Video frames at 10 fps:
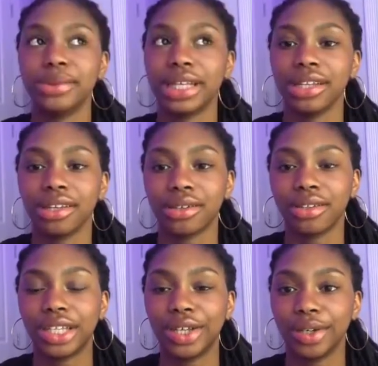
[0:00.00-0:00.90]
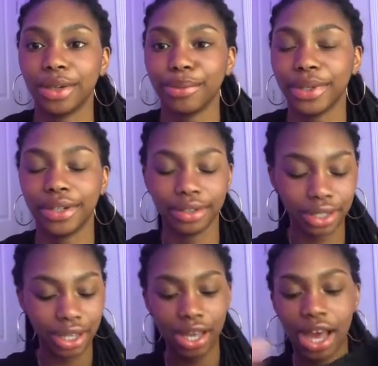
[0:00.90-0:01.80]
it look cuter. But
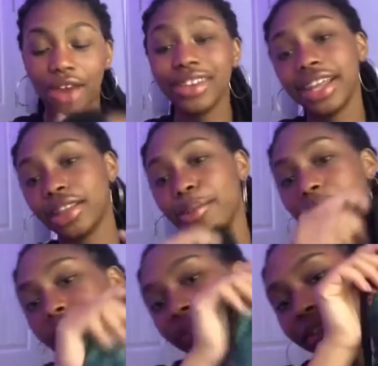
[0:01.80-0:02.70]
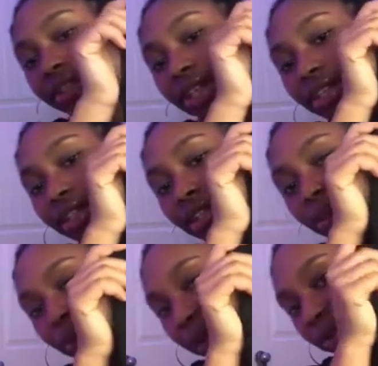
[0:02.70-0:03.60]
I really like the back of it. I thought the
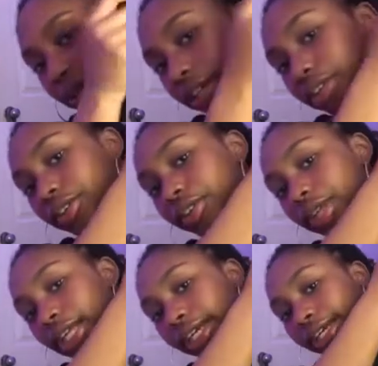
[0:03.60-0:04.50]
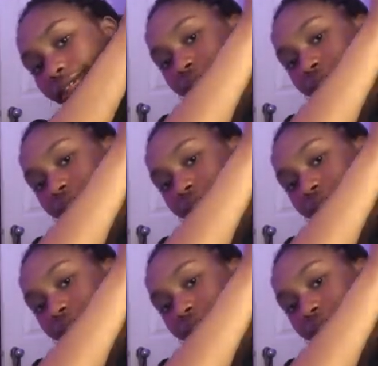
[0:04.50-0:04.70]
back would look really nice.